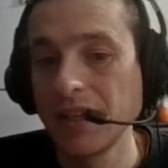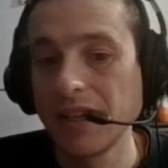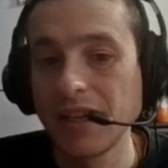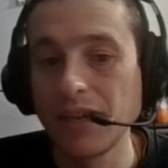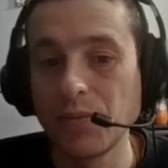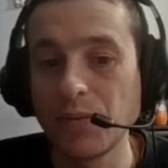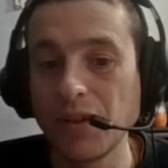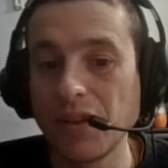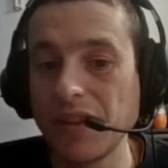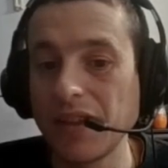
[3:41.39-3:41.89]

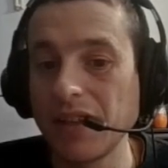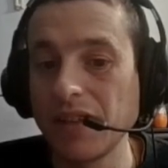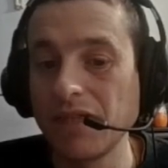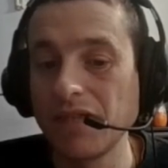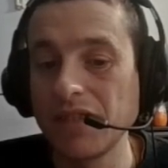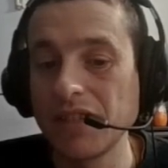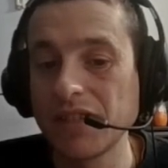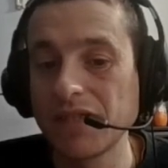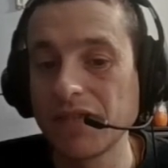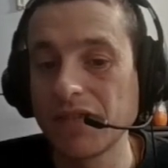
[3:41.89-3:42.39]
And with
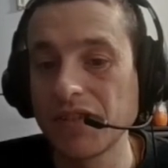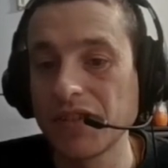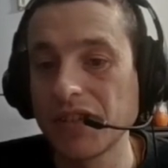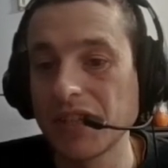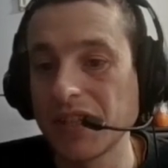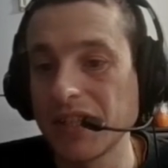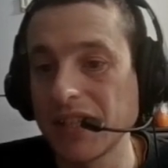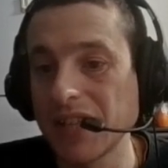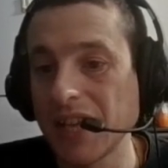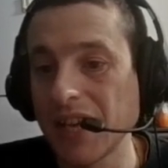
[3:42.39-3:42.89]
Invis
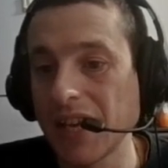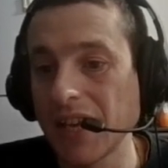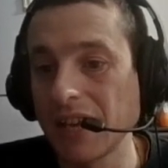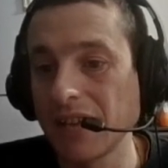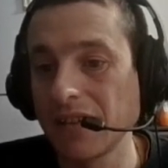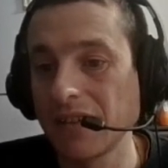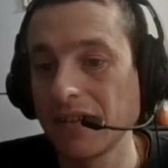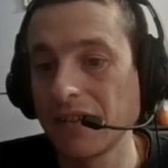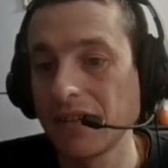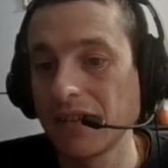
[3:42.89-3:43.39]
versus
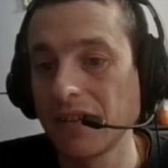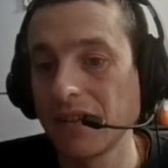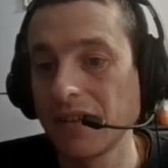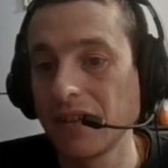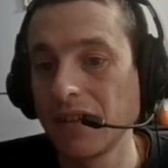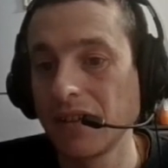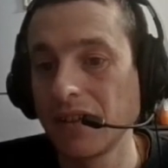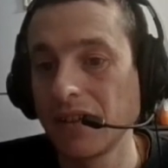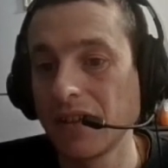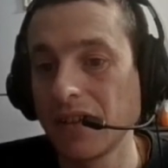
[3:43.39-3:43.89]
Undead,
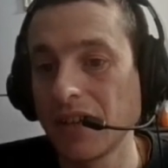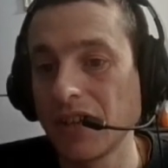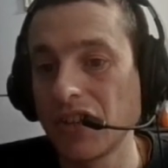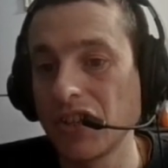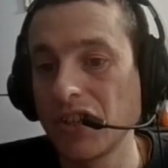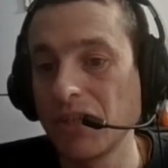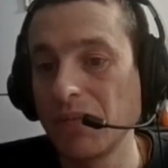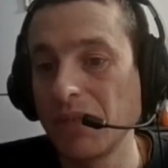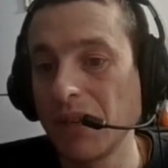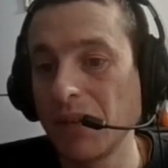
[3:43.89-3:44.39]
I
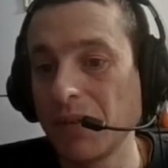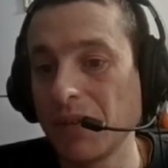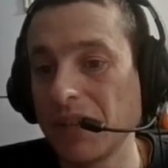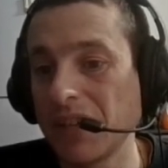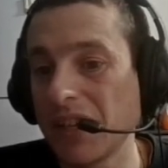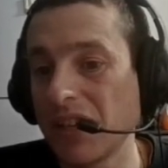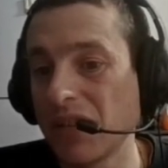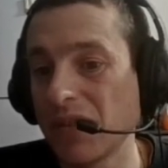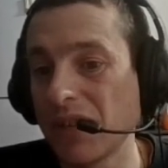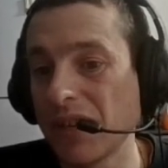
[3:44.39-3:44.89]
should be able to
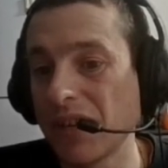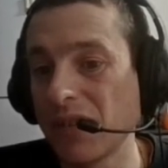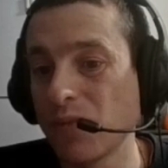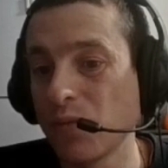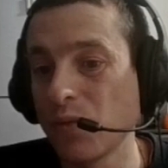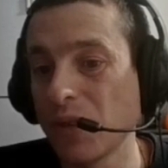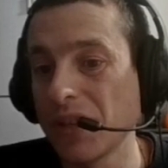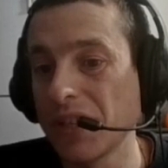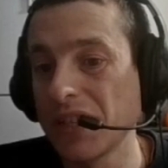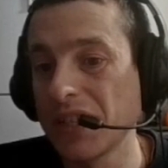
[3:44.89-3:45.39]
get
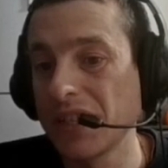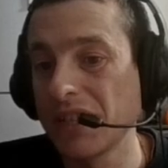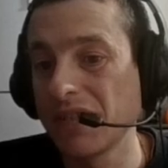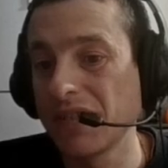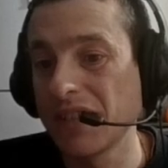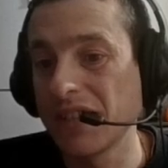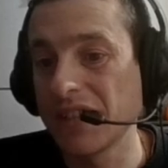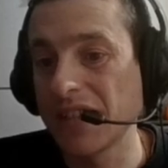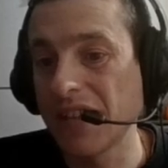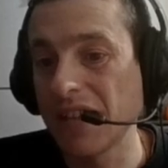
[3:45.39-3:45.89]
around
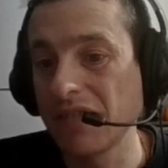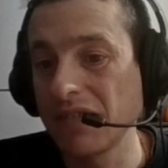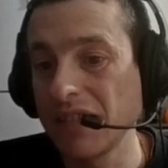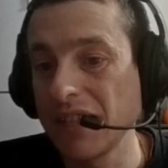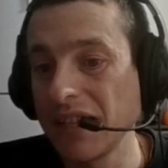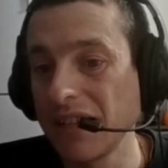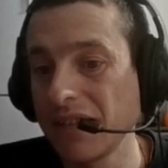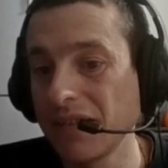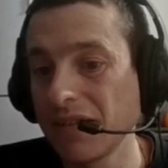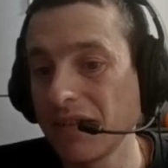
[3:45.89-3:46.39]
relatively
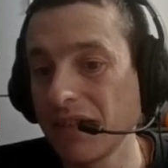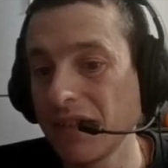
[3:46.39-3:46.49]
safely